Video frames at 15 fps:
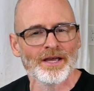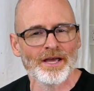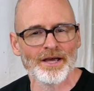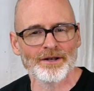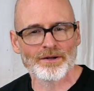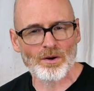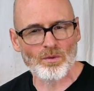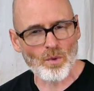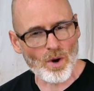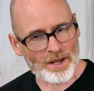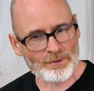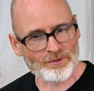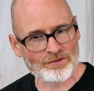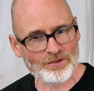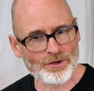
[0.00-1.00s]
And what
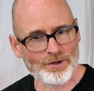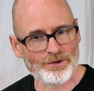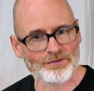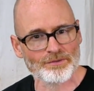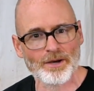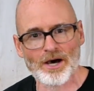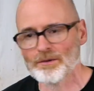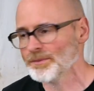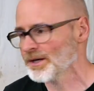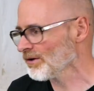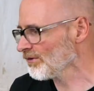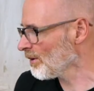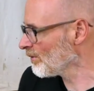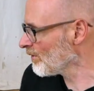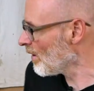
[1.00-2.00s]
I was curious about,
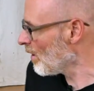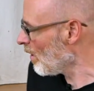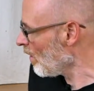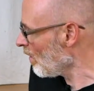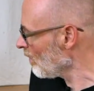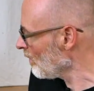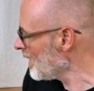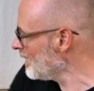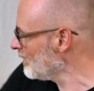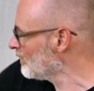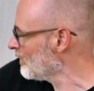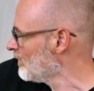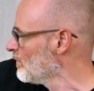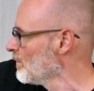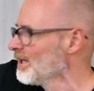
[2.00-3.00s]
because I was already
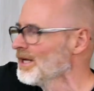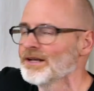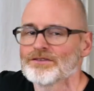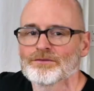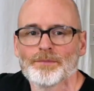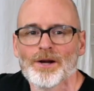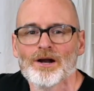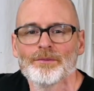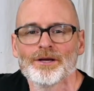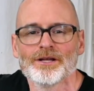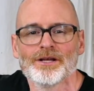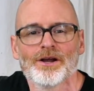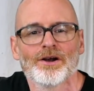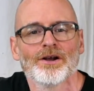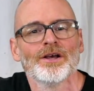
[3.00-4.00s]
just doing an experiment
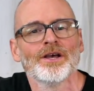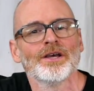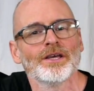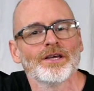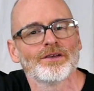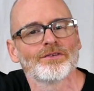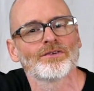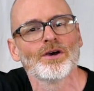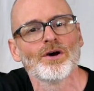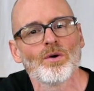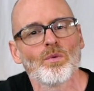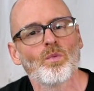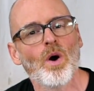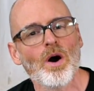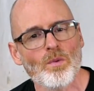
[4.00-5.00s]
here, is
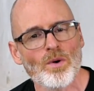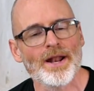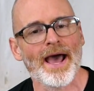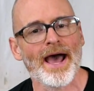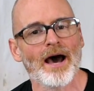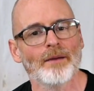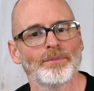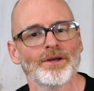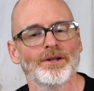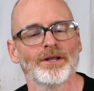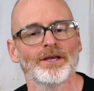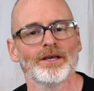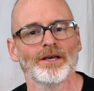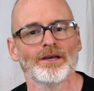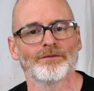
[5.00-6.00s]
what would
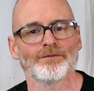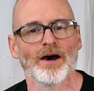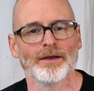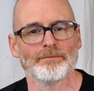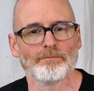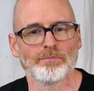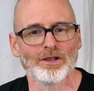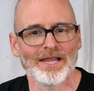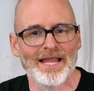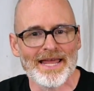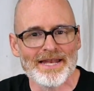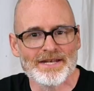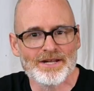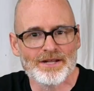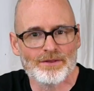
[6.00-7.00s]
happen if I
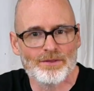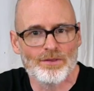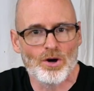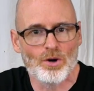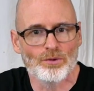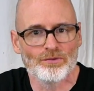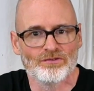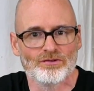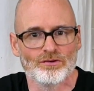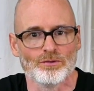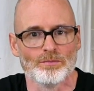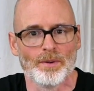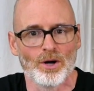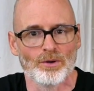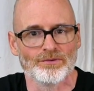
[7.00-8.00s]
blended those two
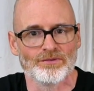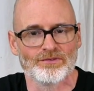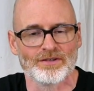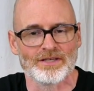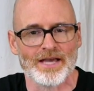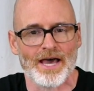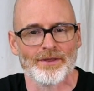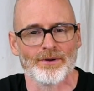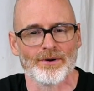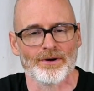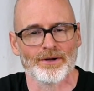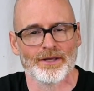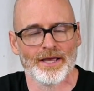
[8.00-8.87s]
boats together?